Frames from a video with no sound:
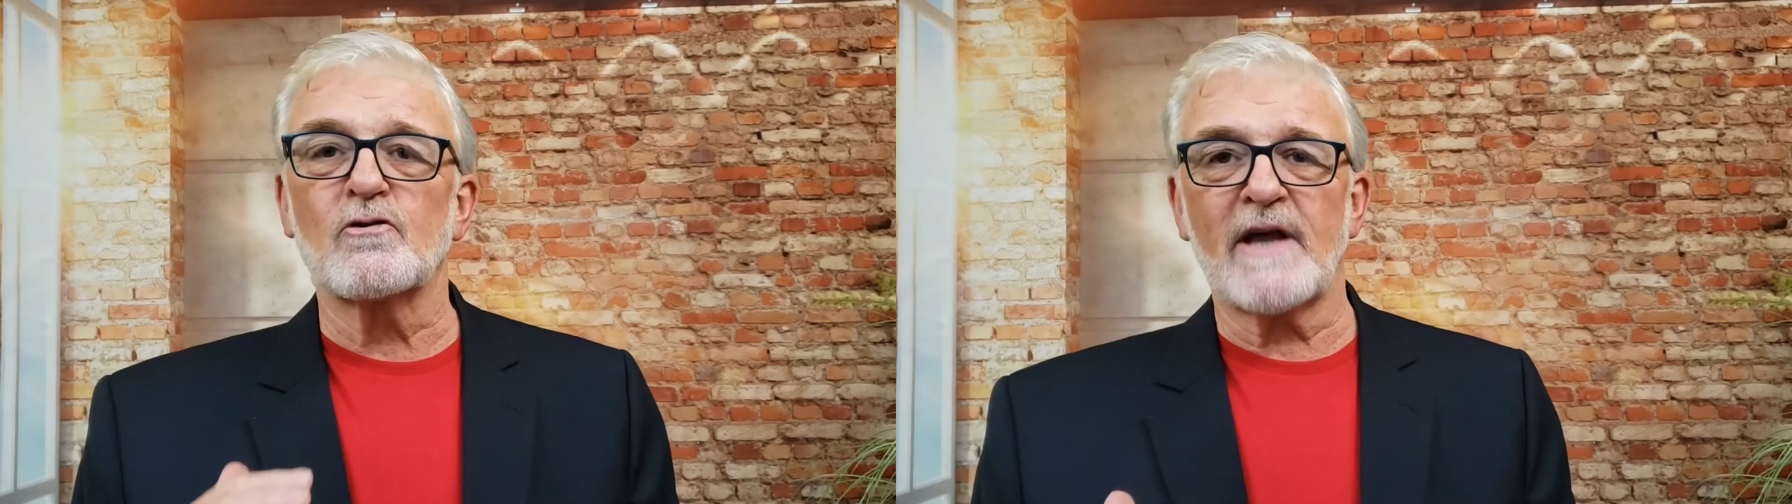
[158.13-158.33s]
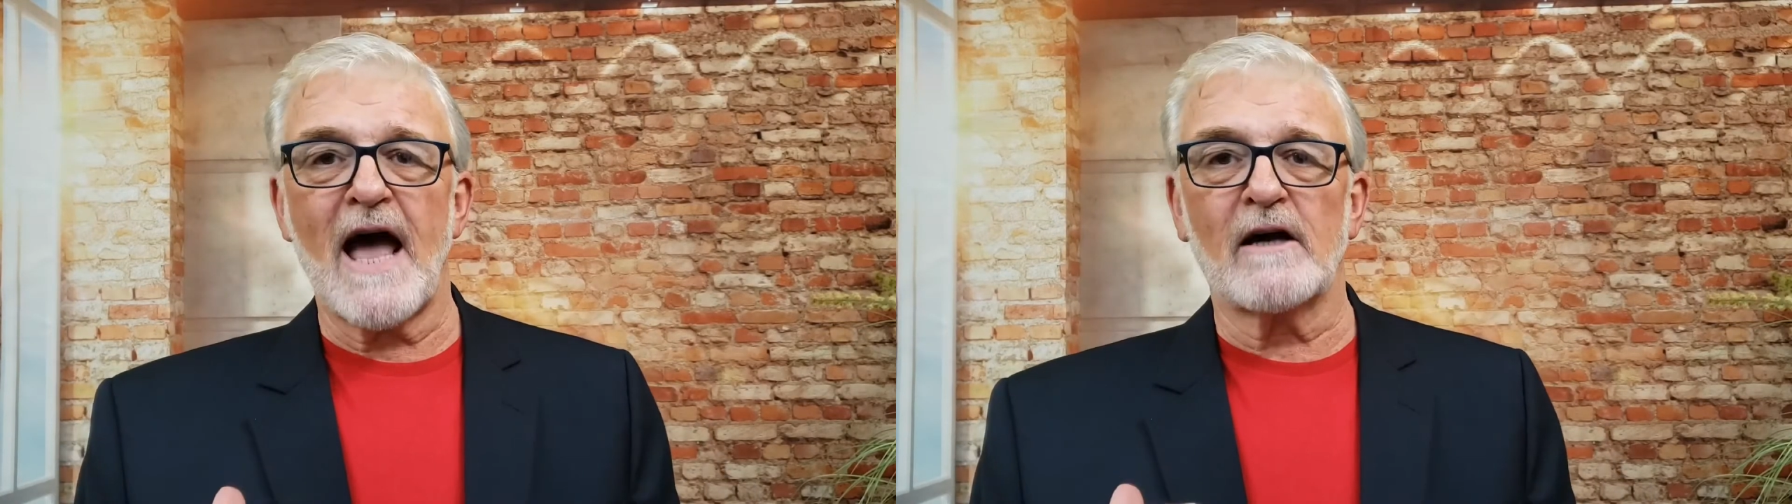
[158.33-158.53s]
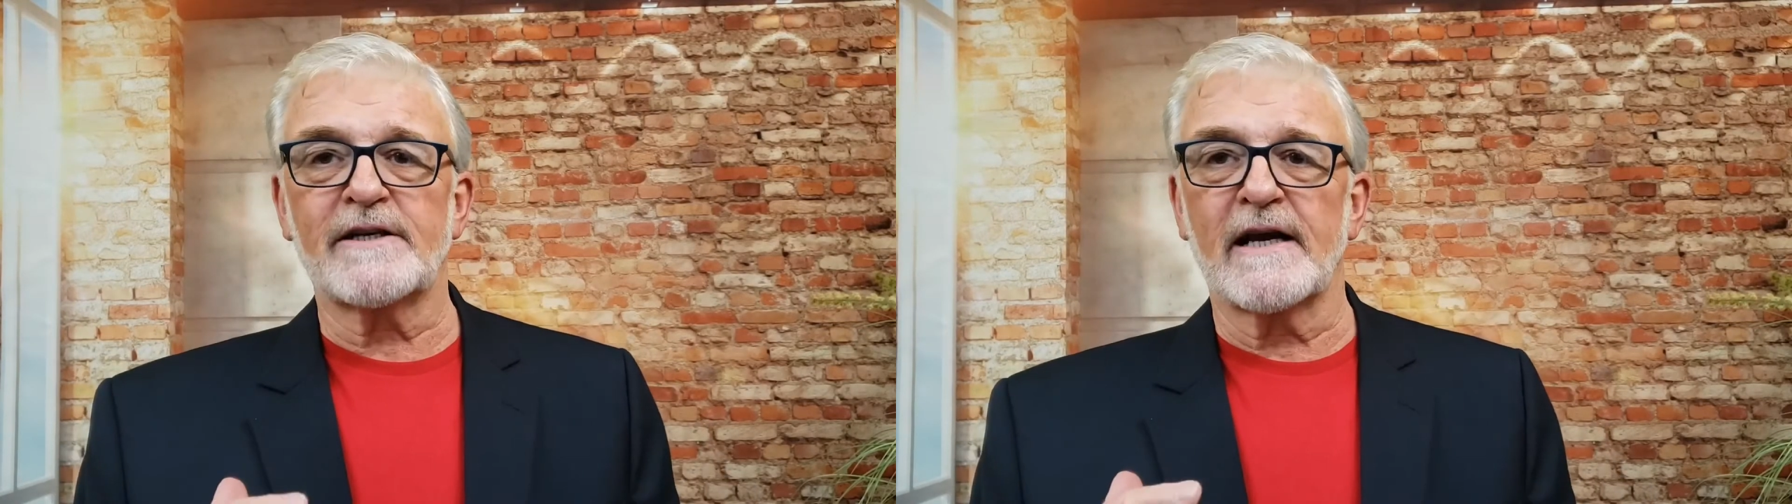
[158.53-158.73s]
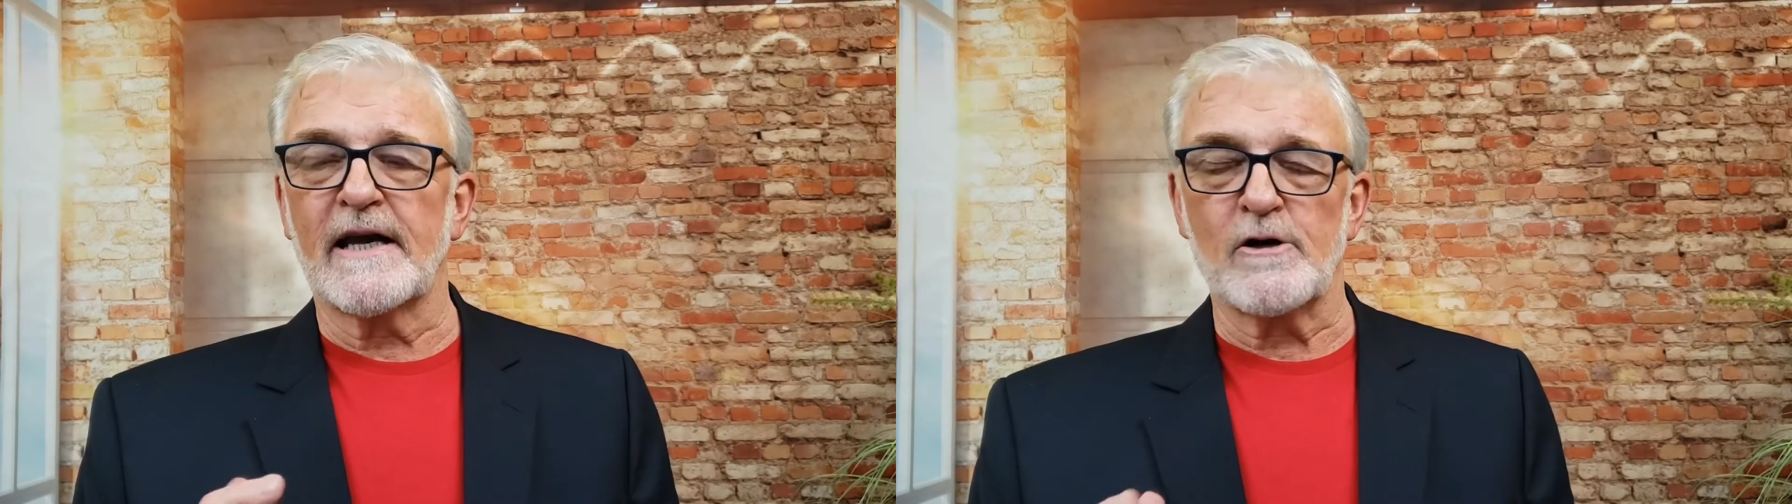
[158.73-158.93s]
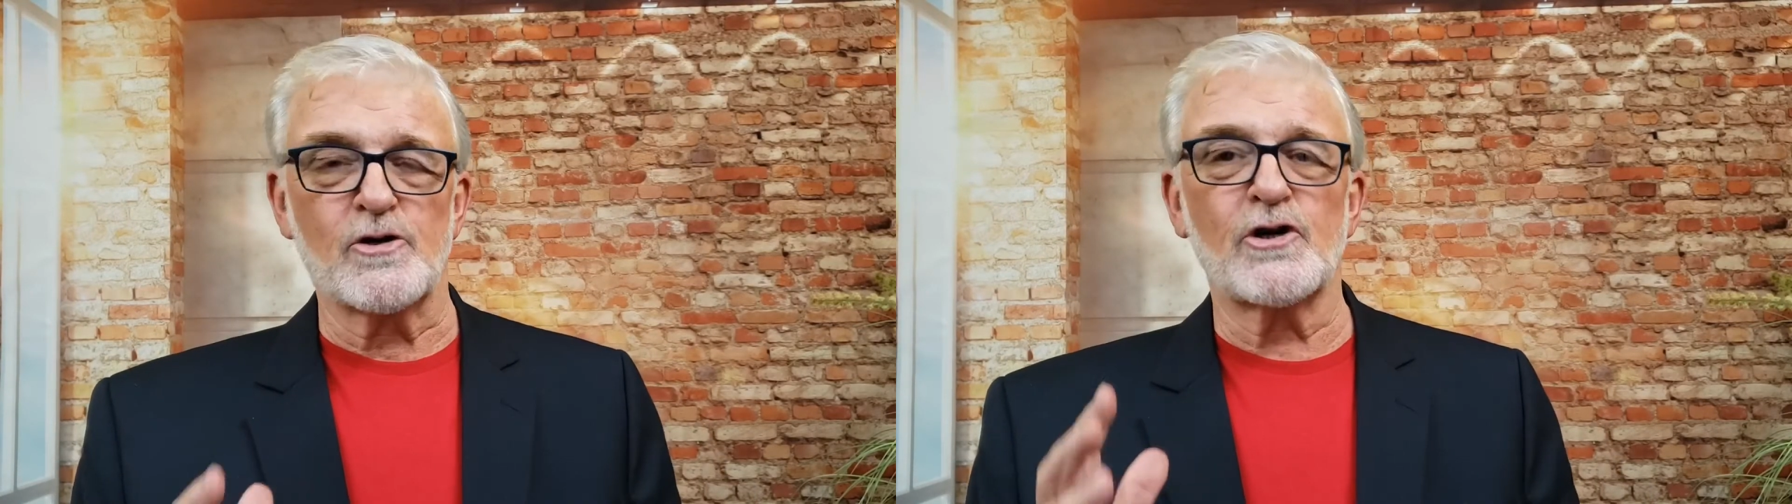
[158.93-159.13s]

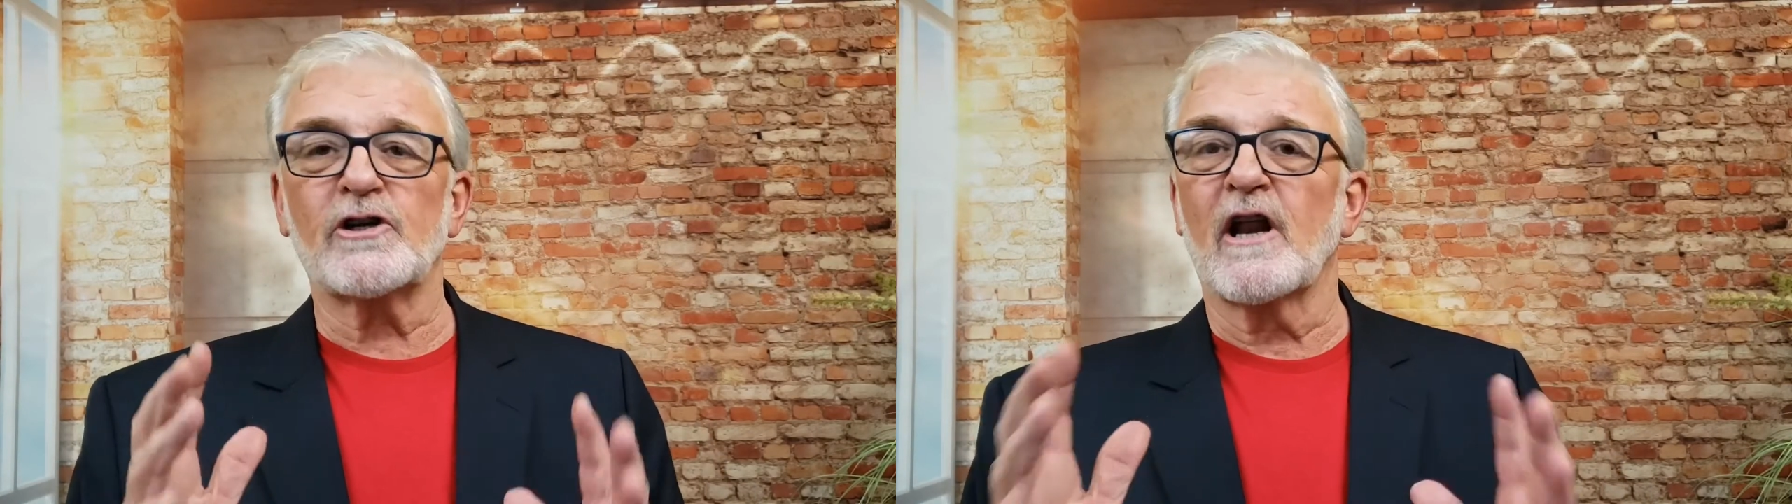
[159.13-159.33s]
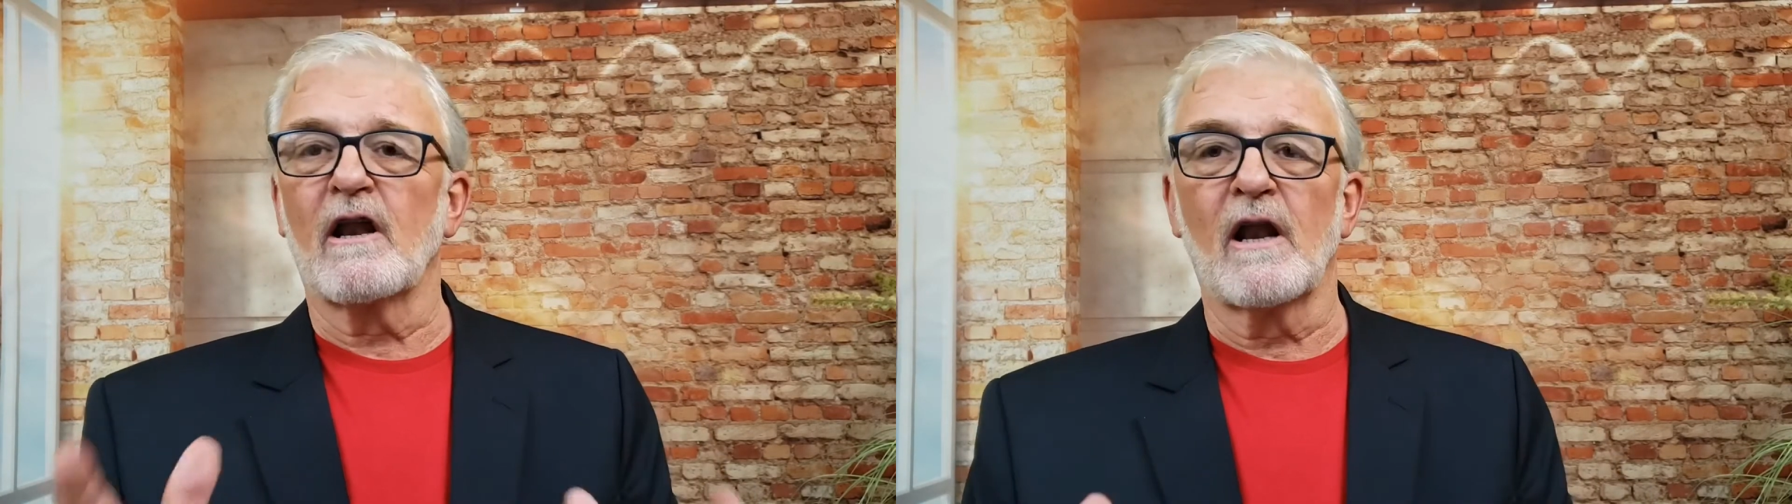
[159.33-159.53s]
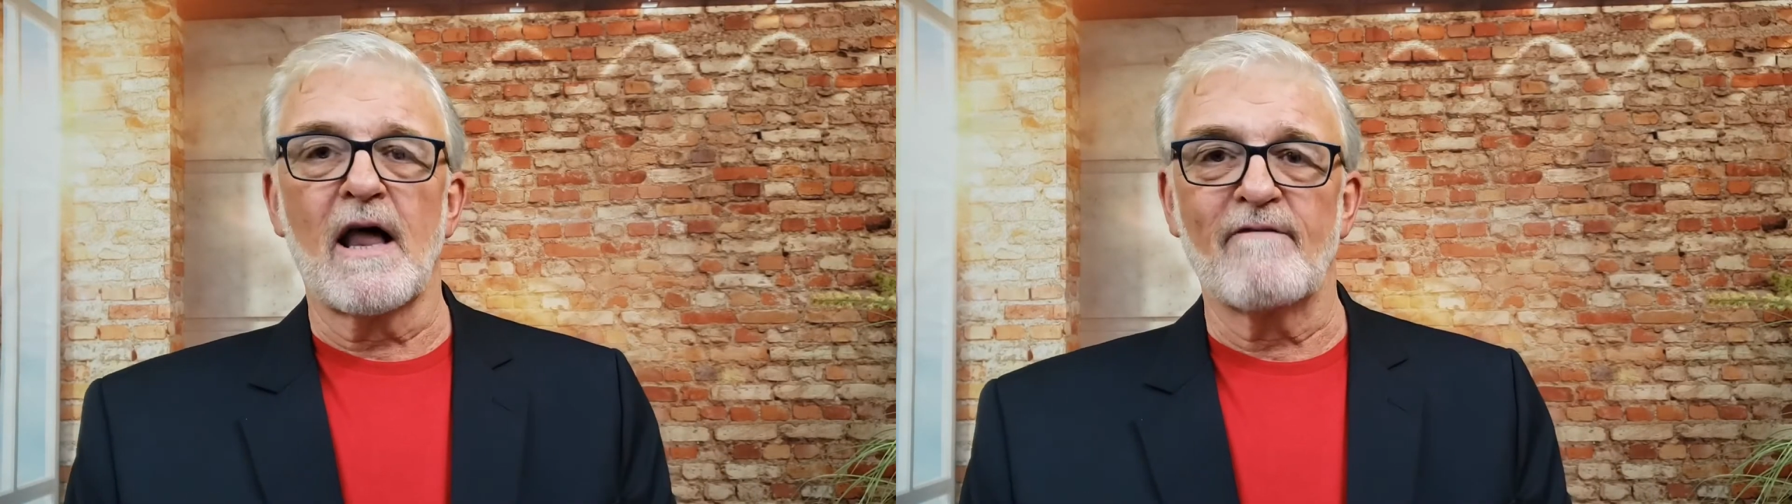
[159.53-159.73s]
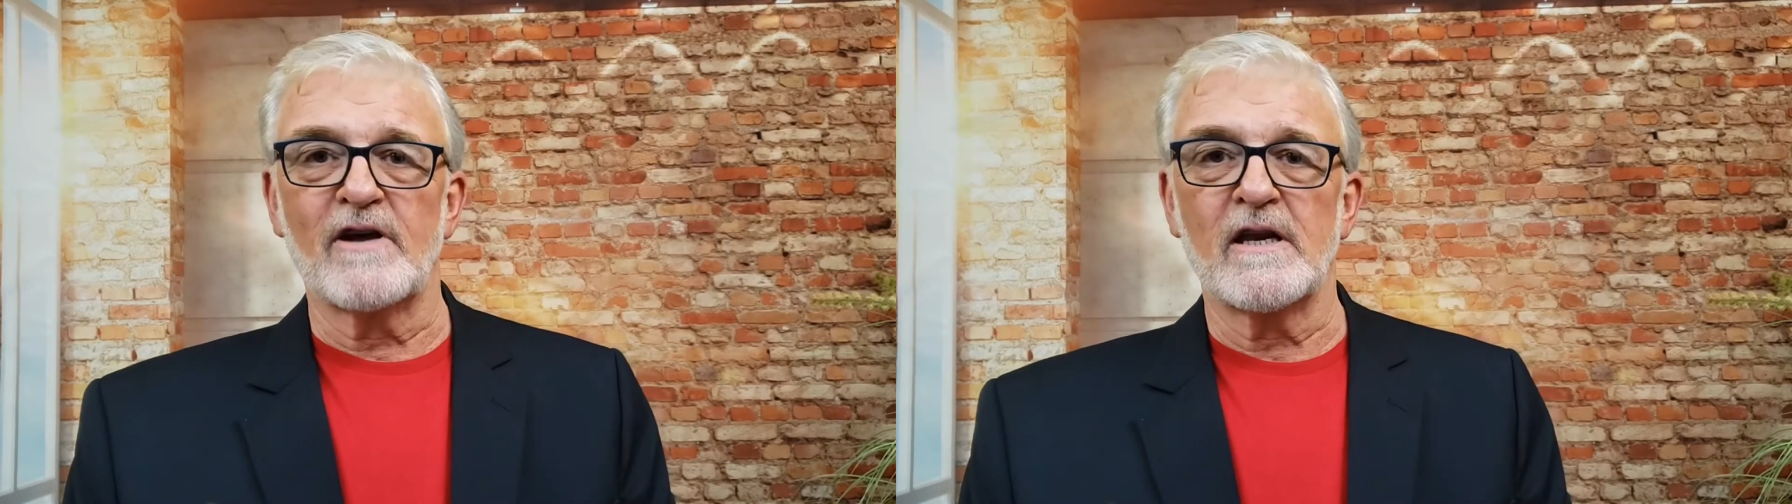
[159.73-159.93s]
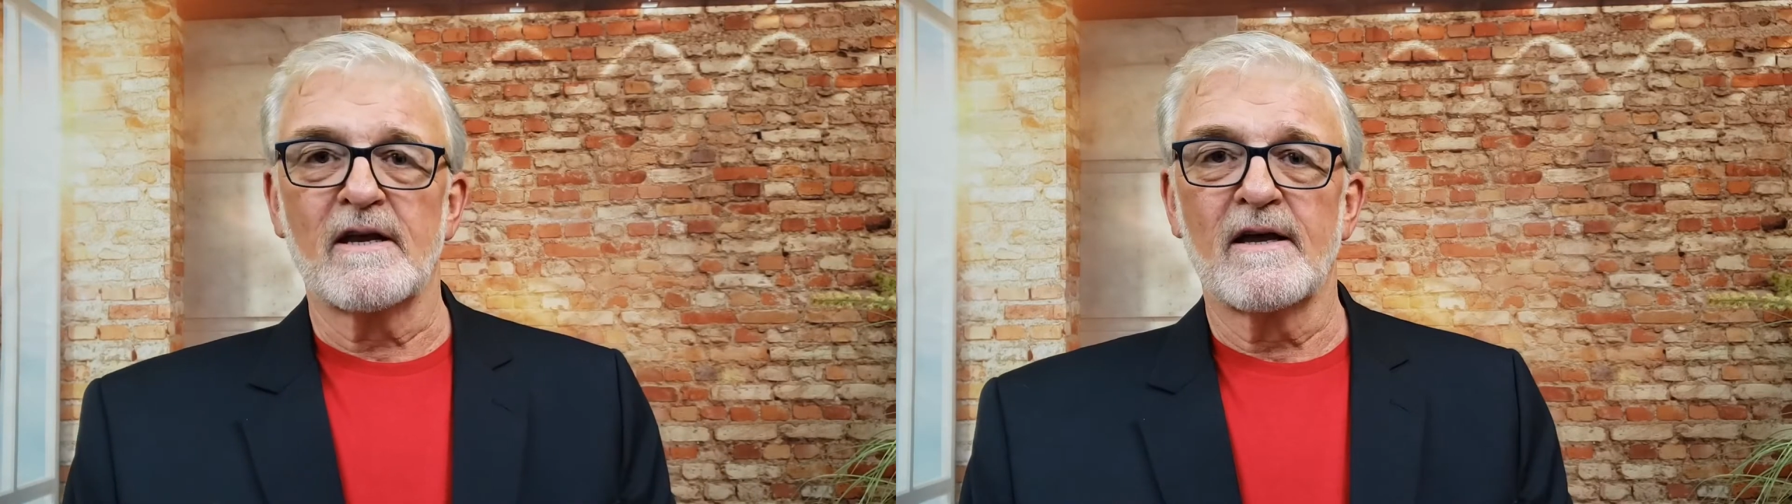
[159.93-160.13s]
calculators. You're going to love it.